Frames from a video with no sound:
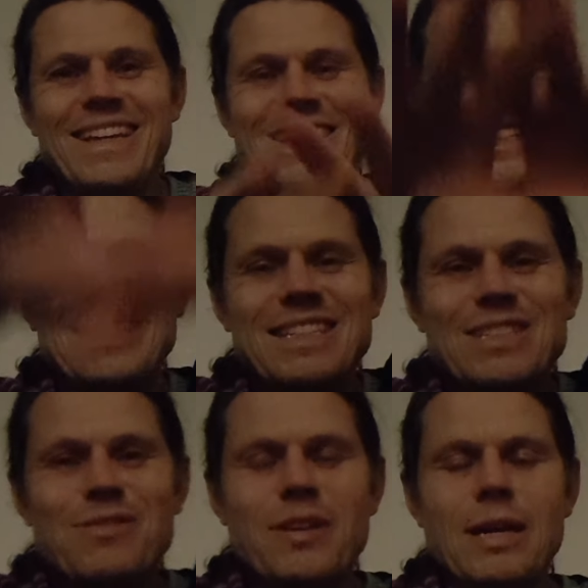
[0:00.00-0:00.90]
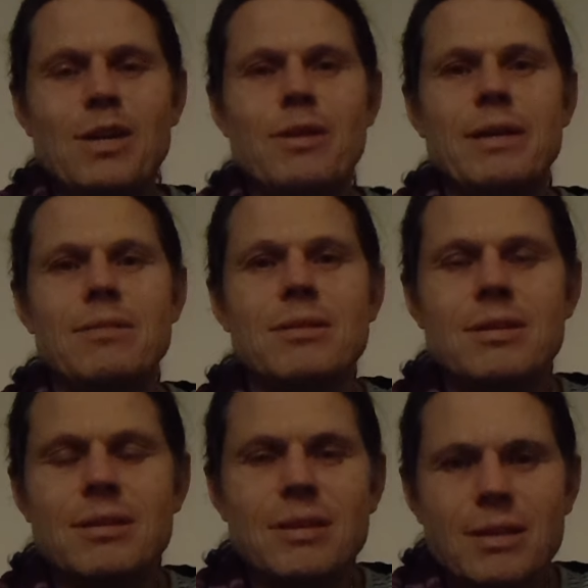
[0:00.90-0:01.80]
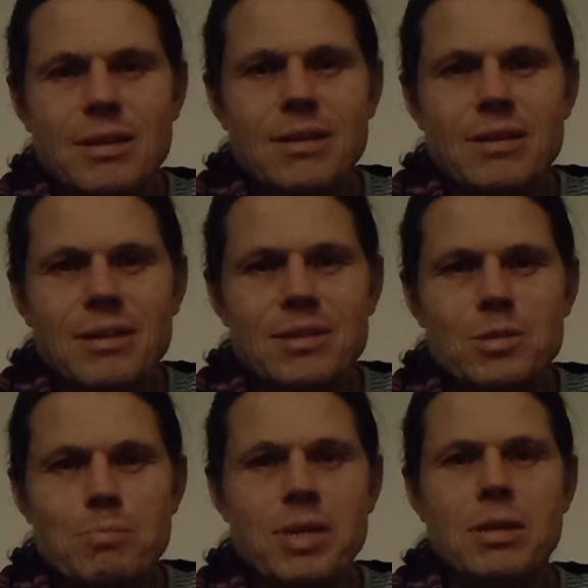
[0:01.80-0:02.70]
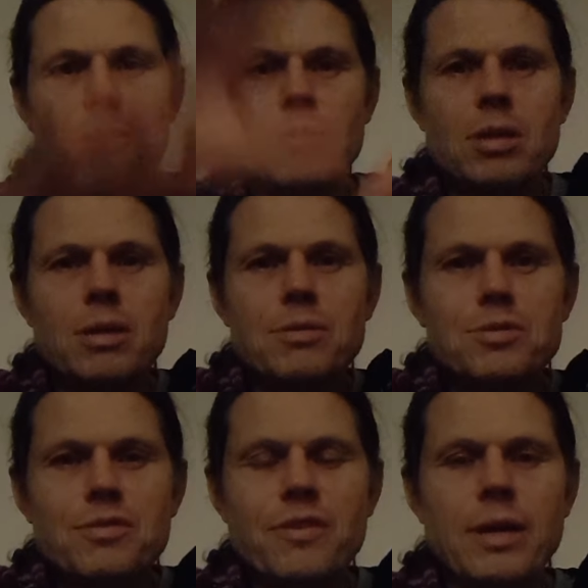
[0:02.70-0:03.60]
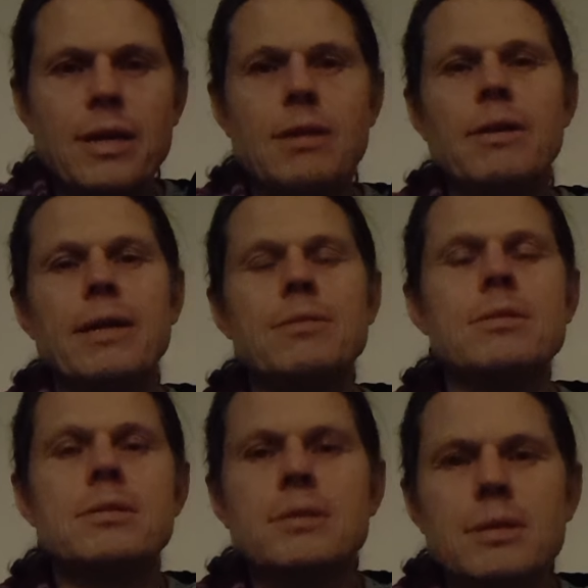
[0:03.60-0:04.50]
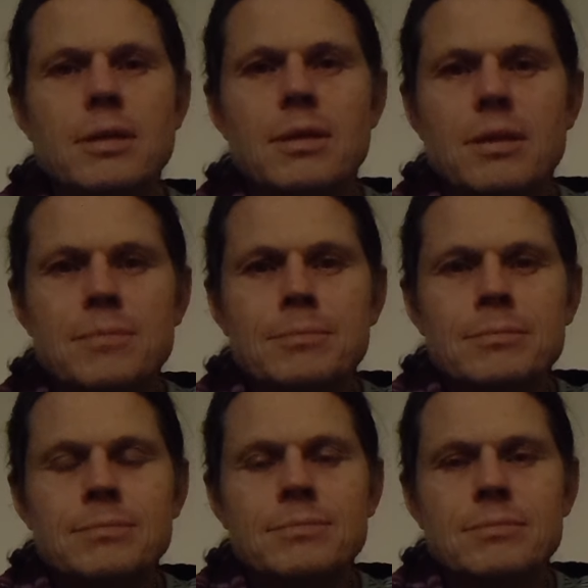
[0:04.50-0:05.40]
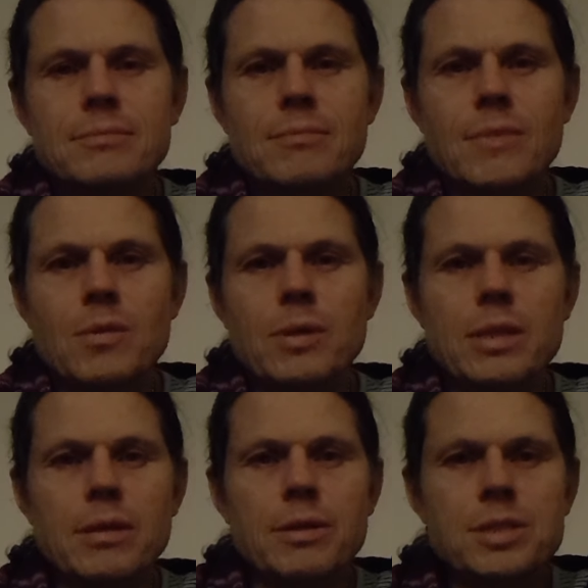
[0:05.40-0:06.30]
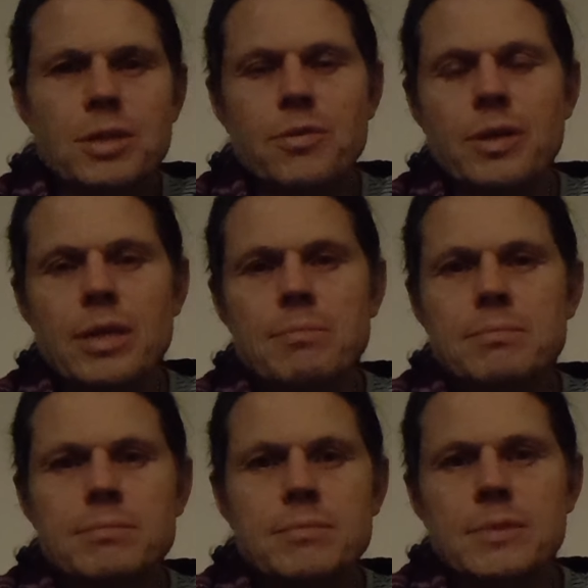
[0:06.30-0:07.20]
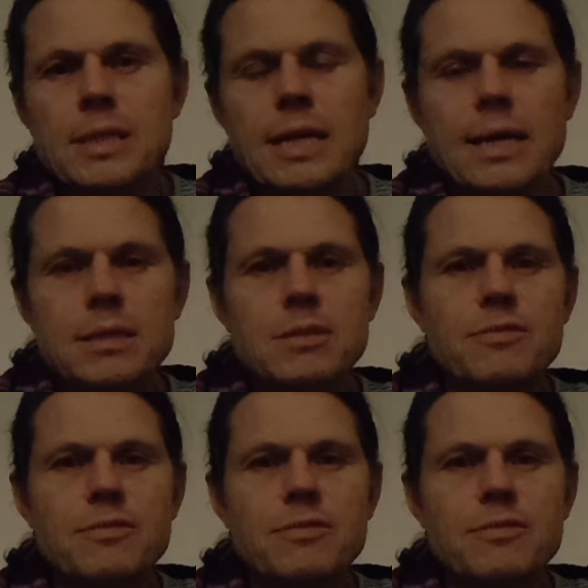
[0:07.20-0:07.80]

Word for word: into this fairground, into Pinocchio's fairground, when the ice cream, the candy